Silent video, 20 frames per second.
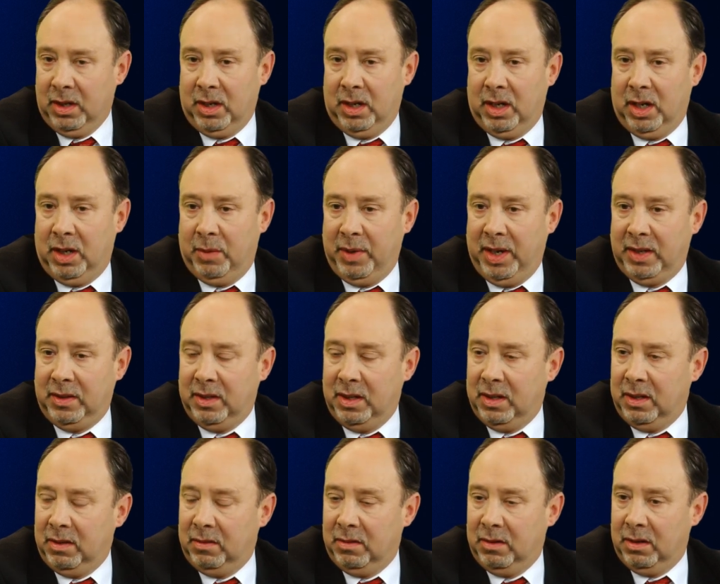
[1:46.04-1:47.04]
um, and
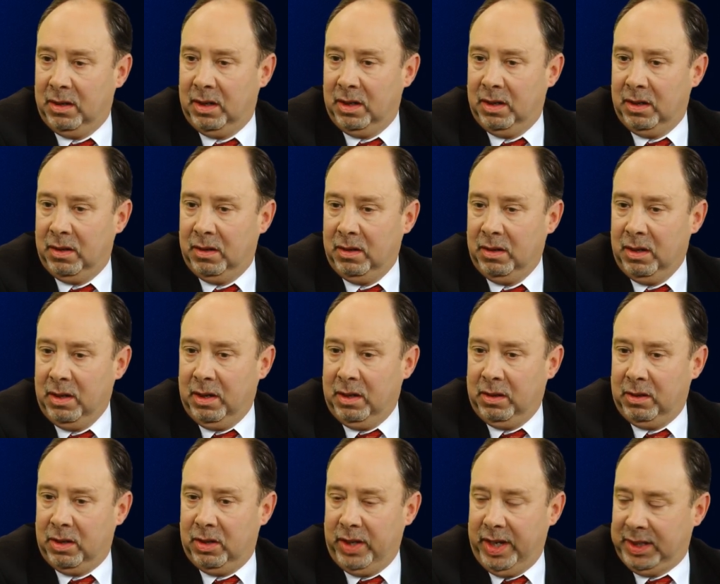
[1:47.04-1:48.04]
then uh,
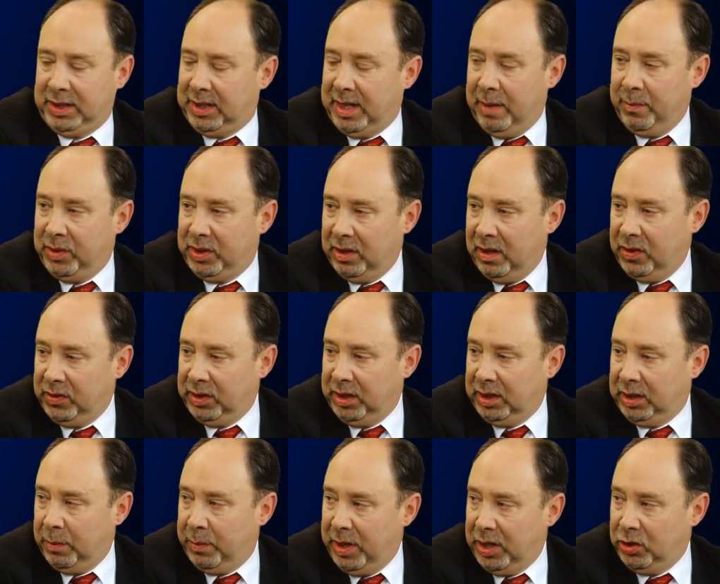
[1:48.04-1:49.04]
collect stem cells and get
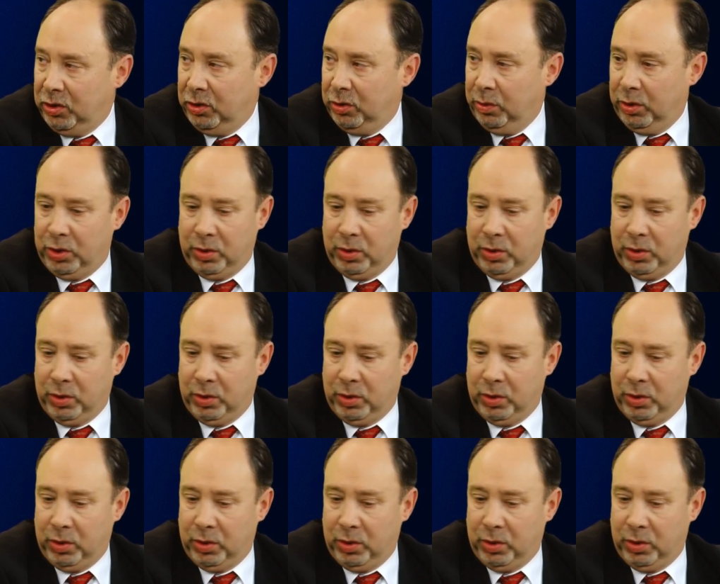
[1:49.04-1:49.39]
the patient to a